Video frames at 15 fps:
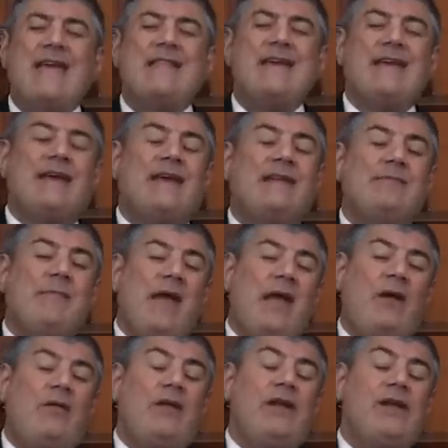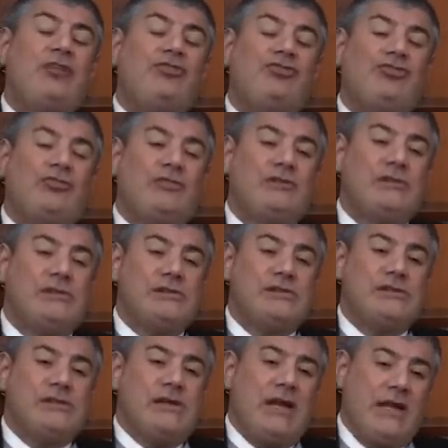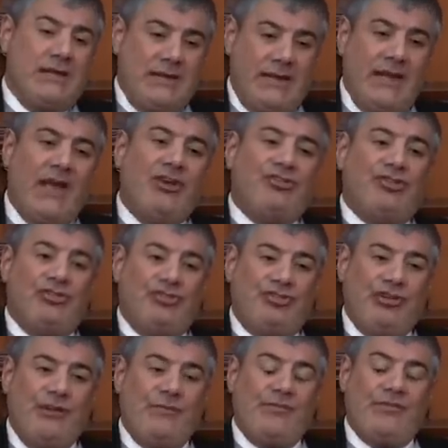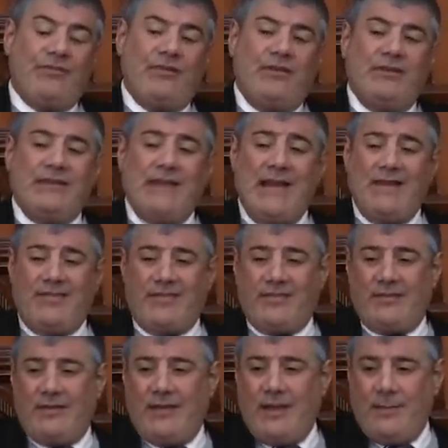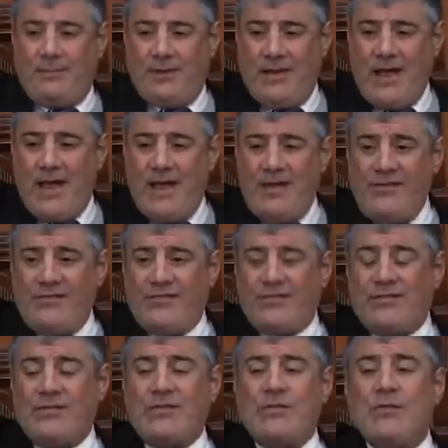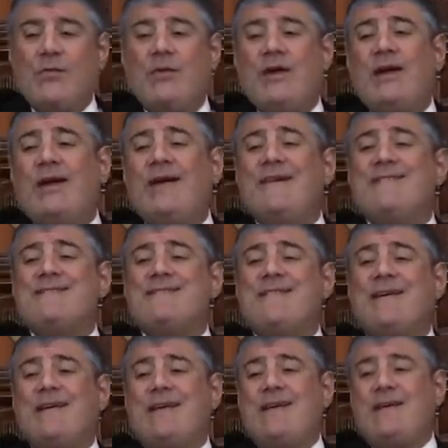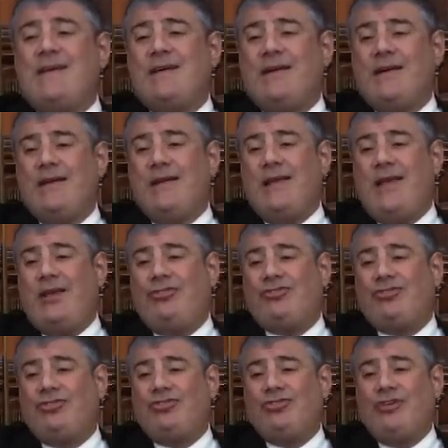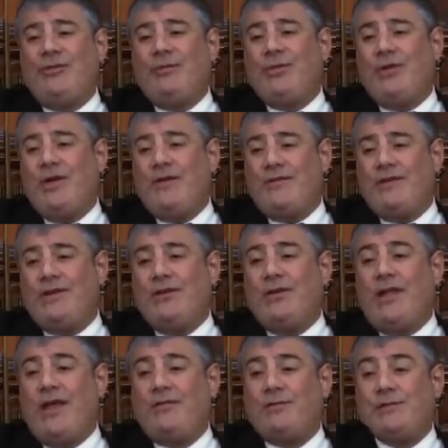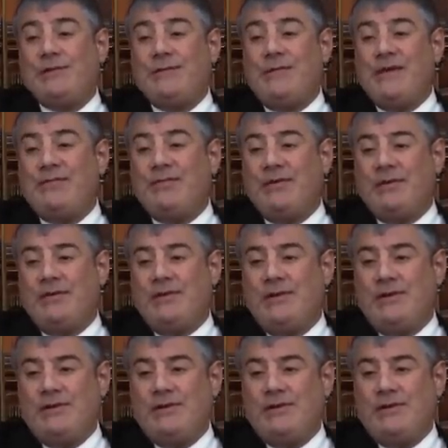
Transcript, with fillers: dating and marriage and relationships. That applies to every relationship you have in your life with people.